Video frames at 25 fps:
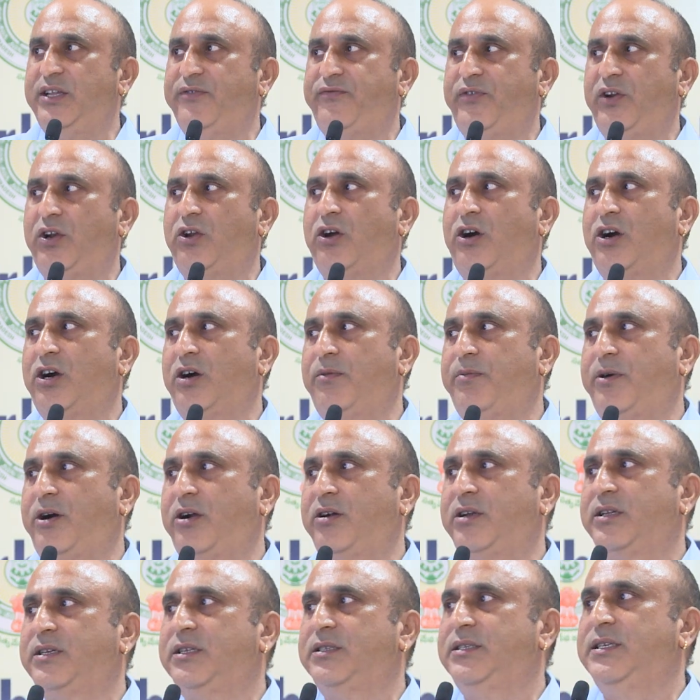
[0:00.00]
if we talk
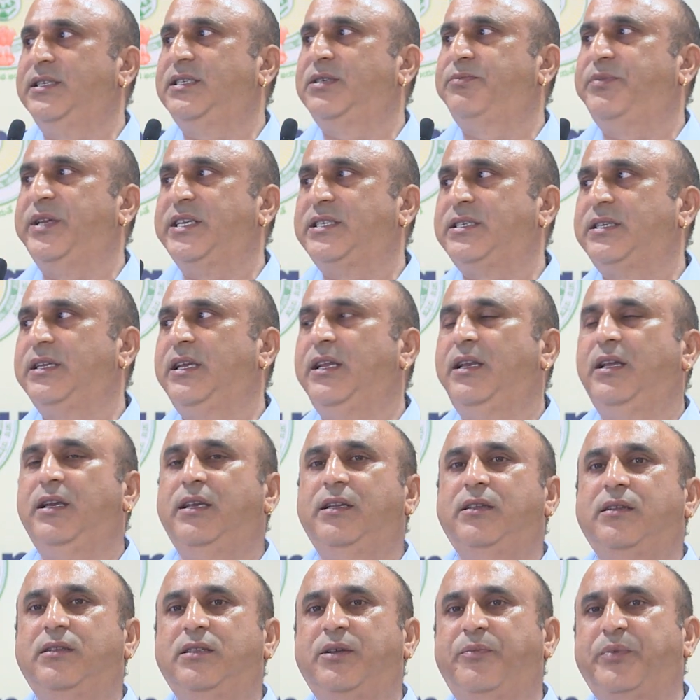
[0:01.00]
about. This is
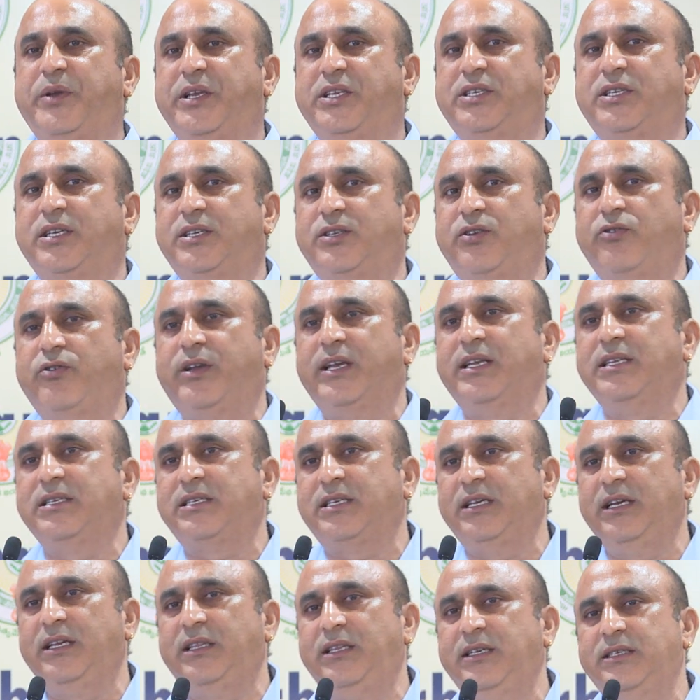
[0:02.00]
basically the pictures you can
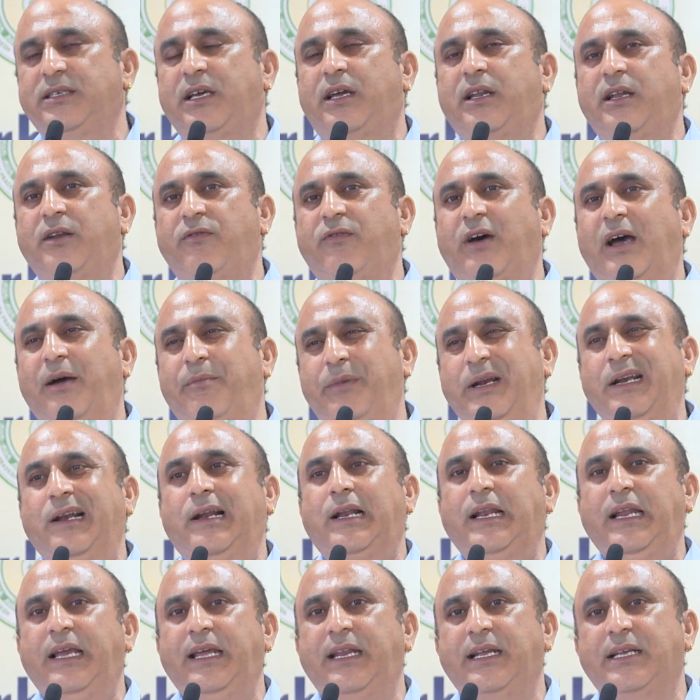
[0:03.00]
see. These are environment
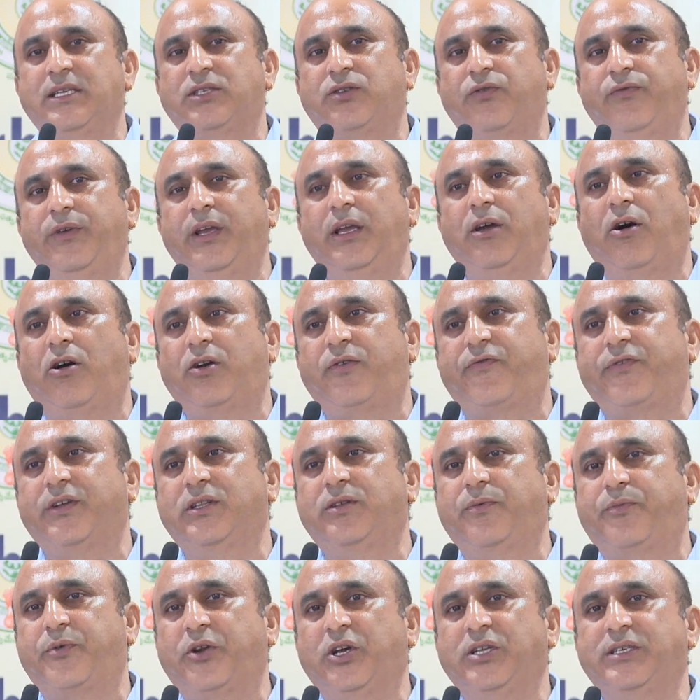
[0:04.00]
clearance we got for
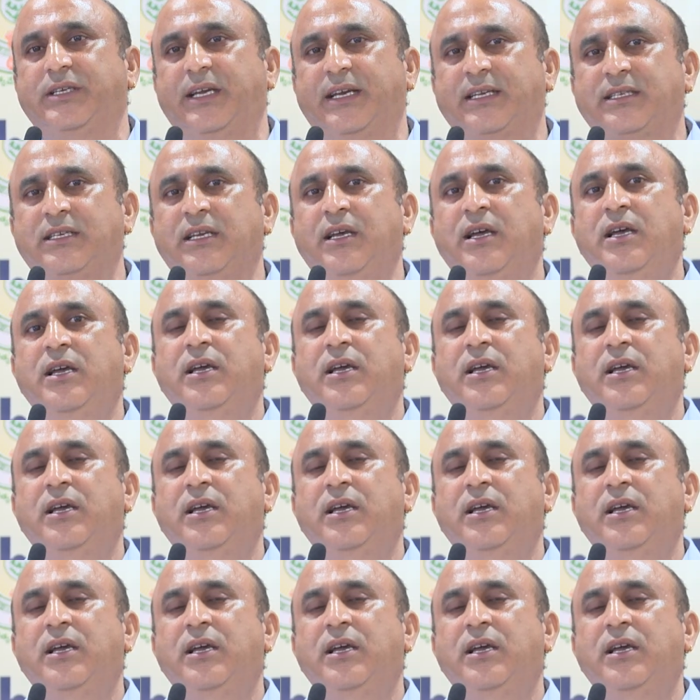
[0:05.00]
the projects.